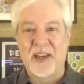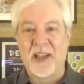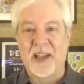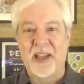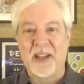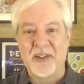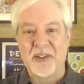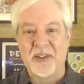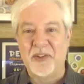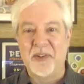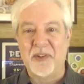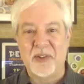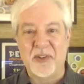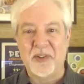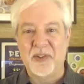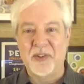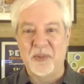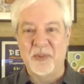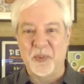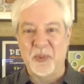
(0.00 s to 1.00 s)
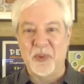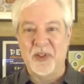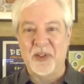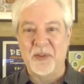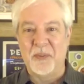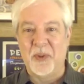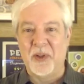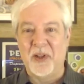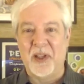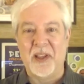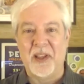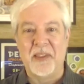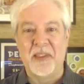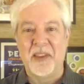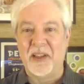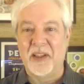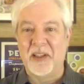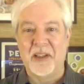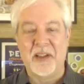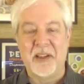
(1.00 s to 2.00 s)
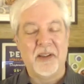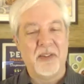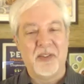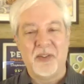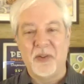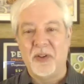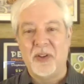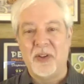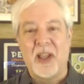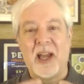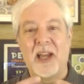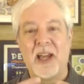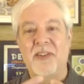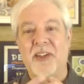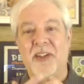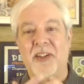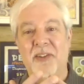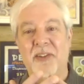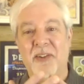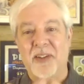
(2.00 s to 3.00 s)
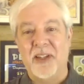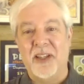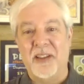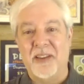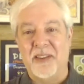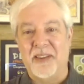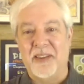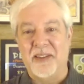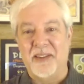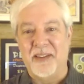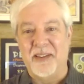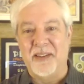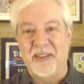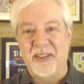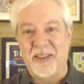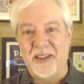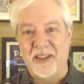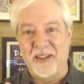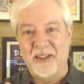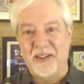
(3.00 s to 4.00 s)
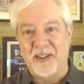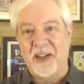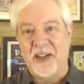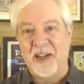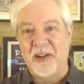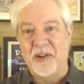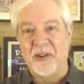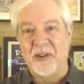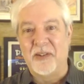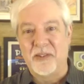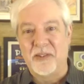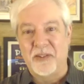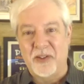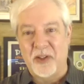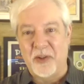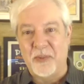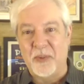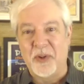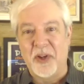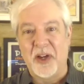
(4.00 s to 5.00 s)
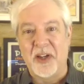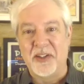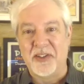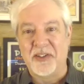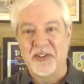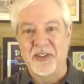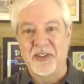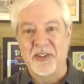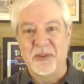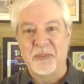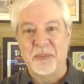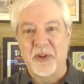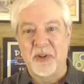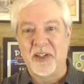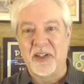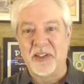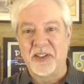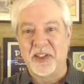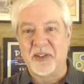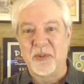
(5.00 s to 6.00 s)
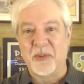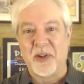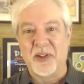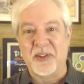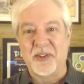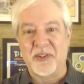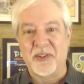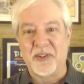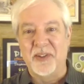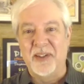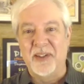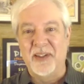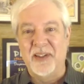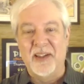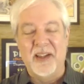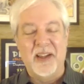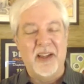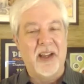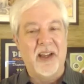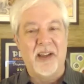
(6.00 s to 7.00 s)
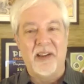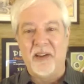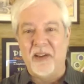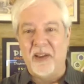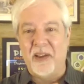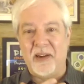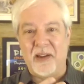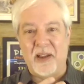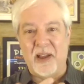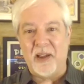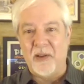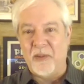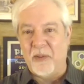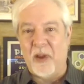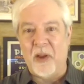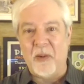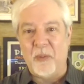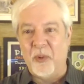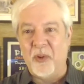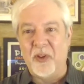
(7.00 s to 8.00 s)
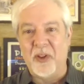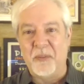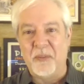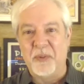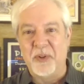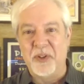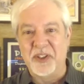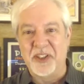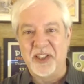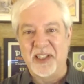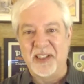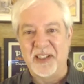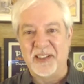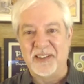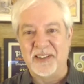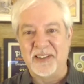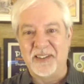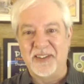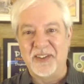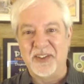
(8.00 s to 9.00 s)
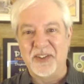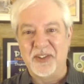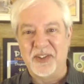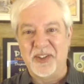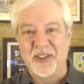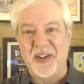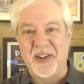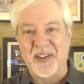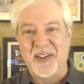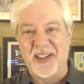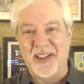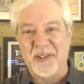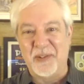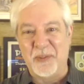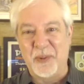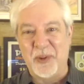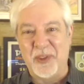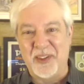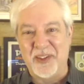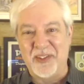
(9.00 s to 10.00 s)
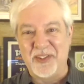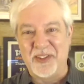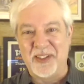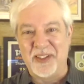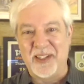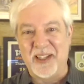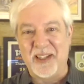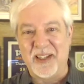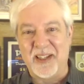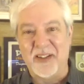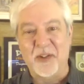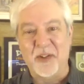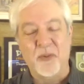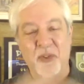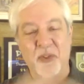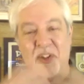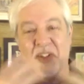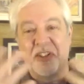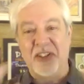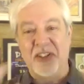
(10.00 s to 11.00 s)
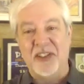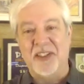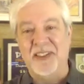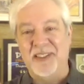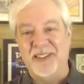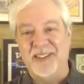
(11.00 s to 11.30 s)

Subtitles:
attitude is really what I think lies underneath the entire Global Consciousness Project, Roger. And I really appreciate you sharing that with us today. Your vision,